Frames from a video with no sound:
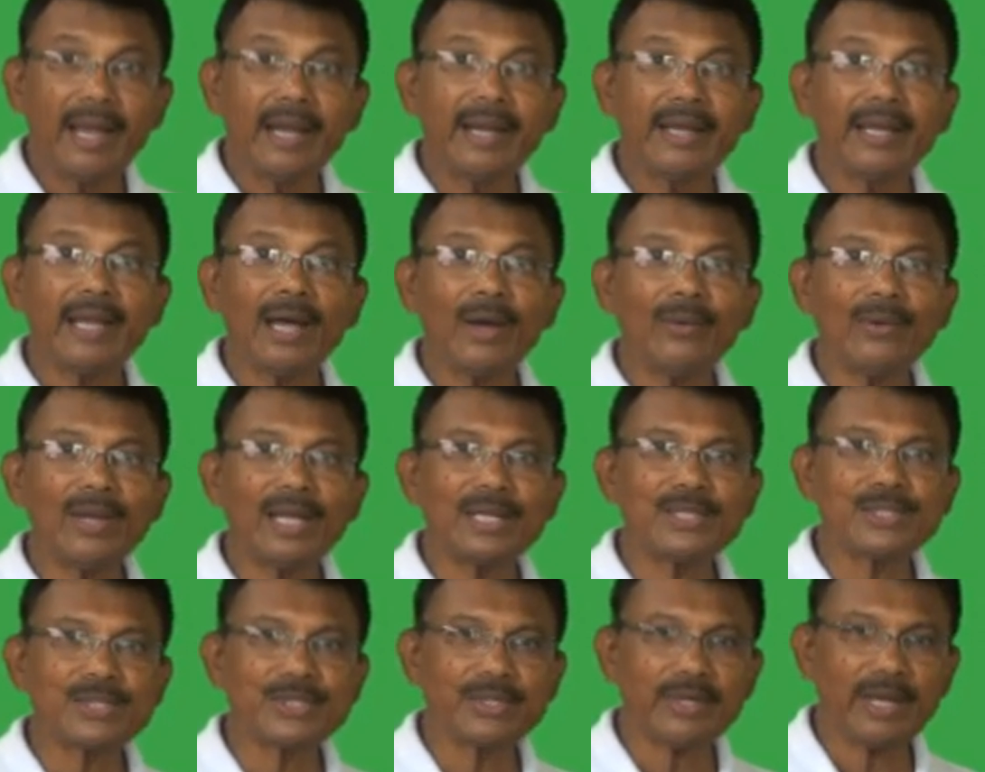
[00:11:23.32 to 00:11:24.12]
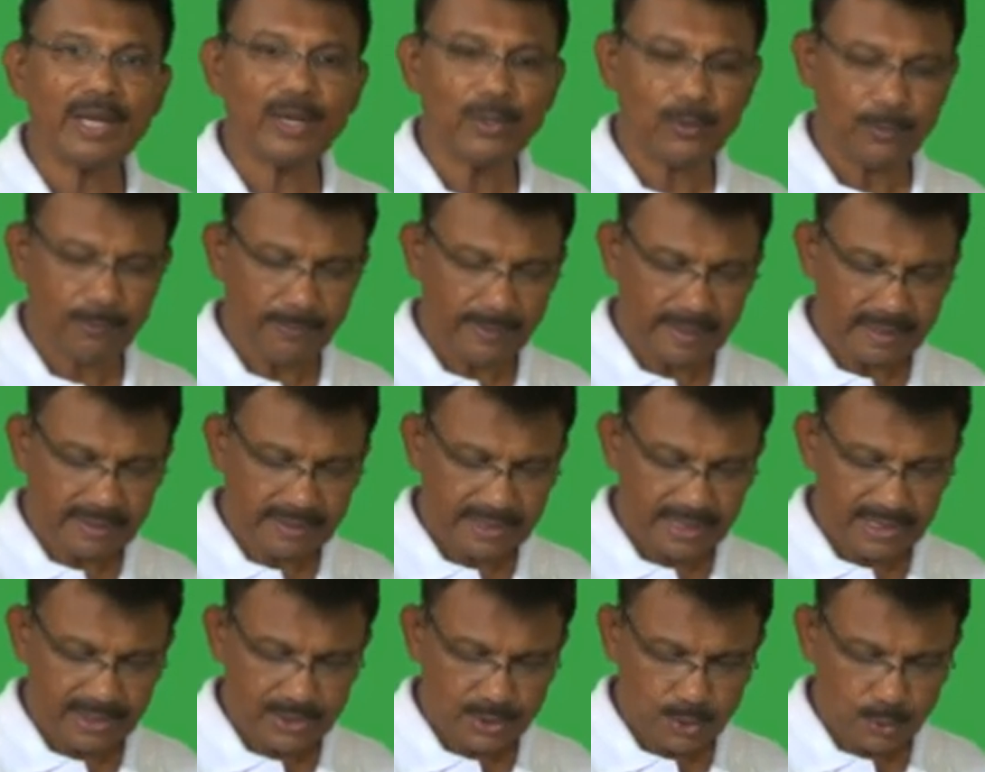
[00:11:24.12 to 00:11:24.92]
Now let's try to fill
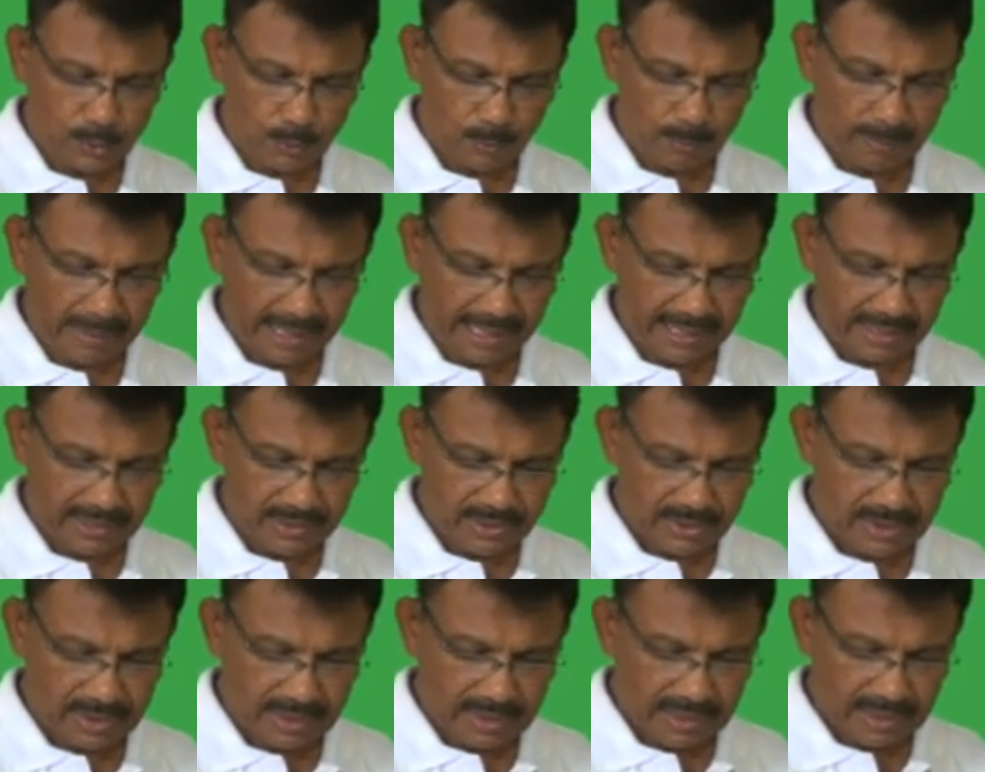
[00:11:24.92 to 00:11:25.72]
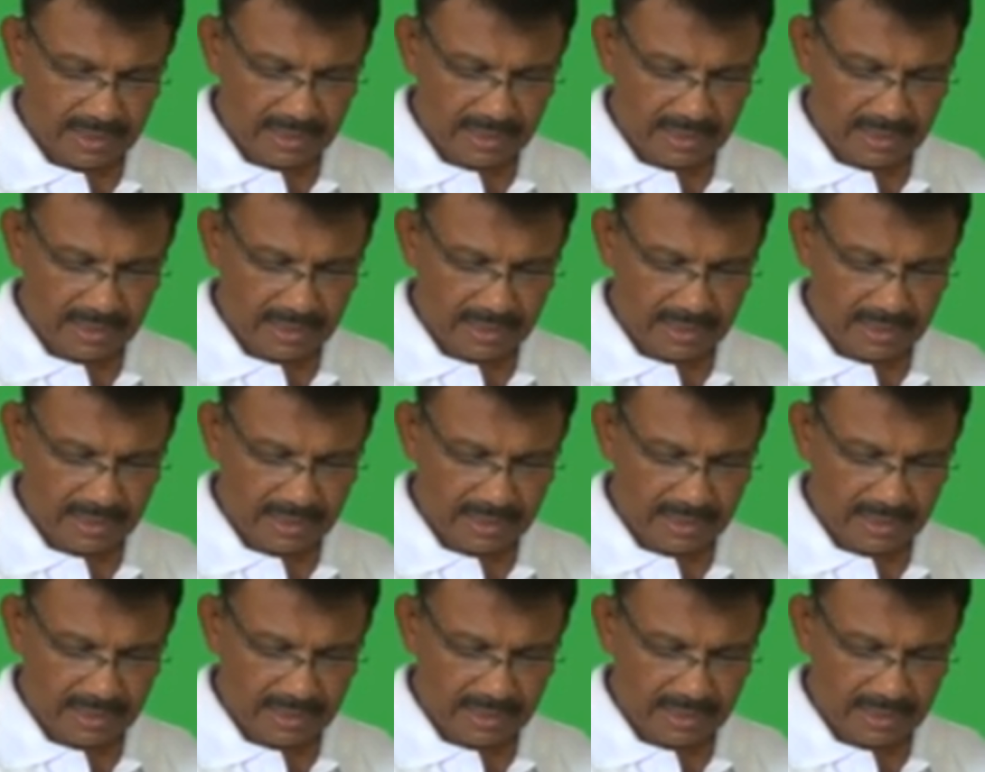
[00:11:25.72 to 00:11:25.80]
these 2 blanks.